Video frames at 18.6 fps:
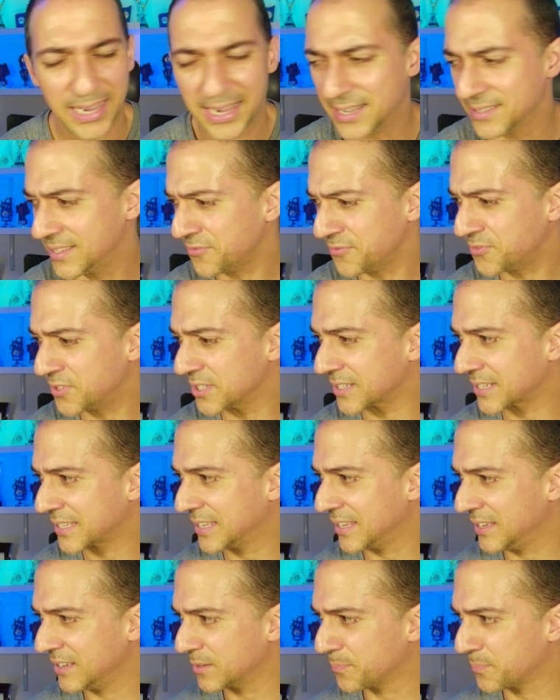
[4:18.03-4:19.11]
And after
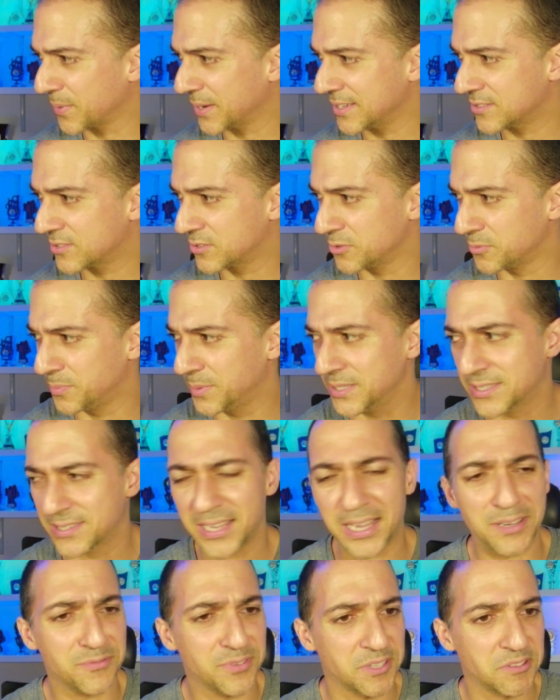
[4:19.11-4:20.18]
king plays to
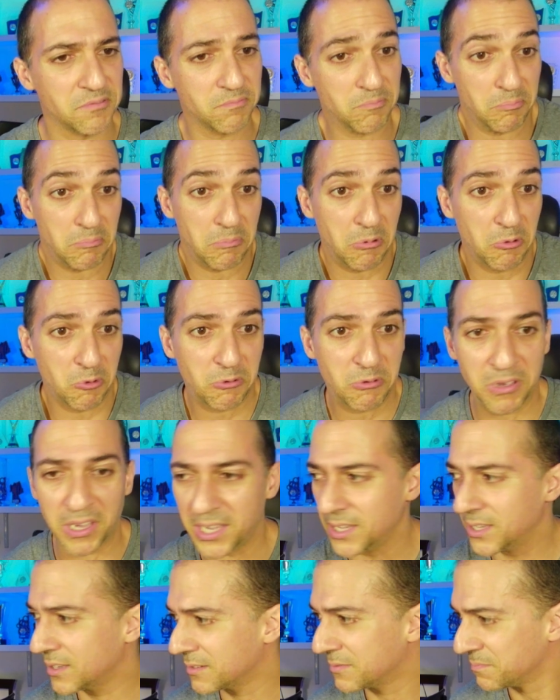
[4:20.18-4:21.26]
b7,
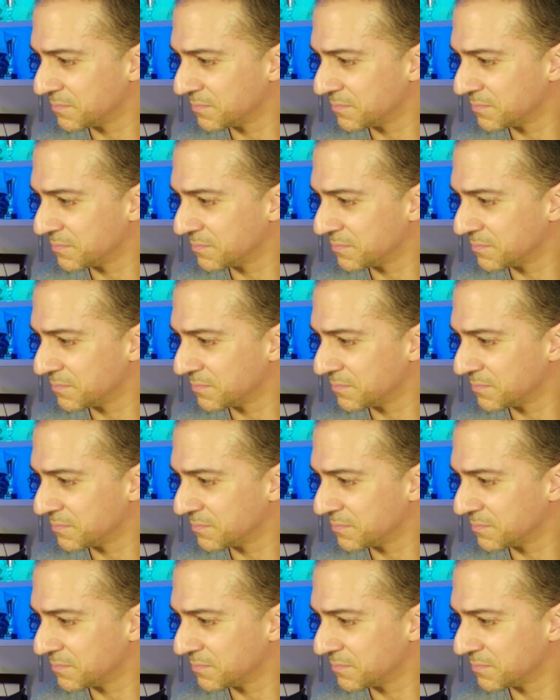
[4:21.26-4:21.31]
okay,